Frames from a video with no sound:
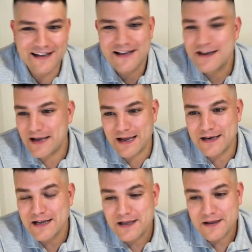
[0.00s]

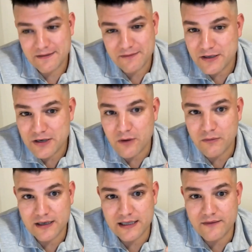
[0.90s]
And you don't
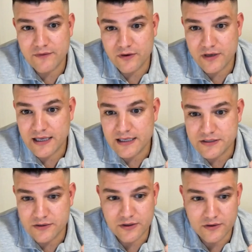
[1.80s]
want to leave your kids
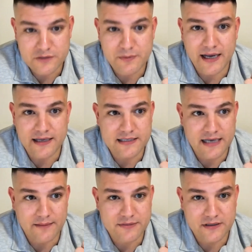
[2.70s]
or your spouse an
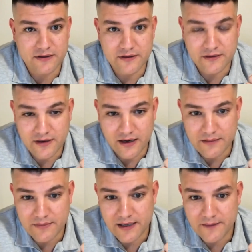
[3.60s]
absolute
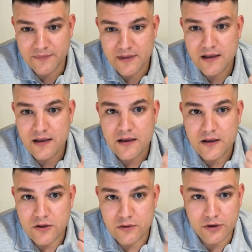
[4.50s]
nightmare.
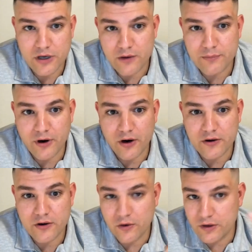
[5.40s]
You will go
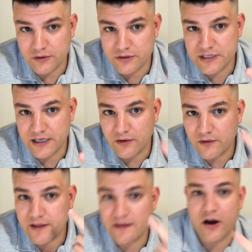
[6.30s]
broke, or you'll sell.
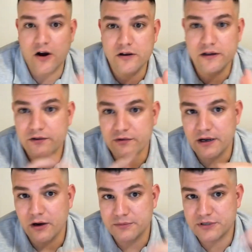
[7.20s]
They're the only three
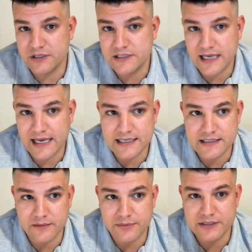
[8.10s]
options to
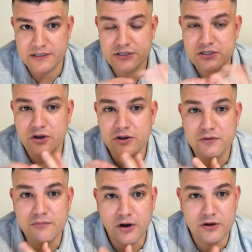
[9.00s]
exit a business. So you
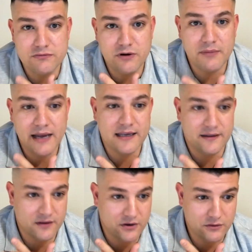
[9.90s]
might as well make
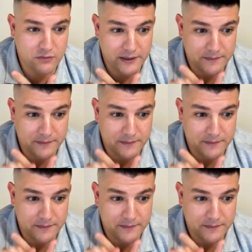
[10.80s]
it the good one.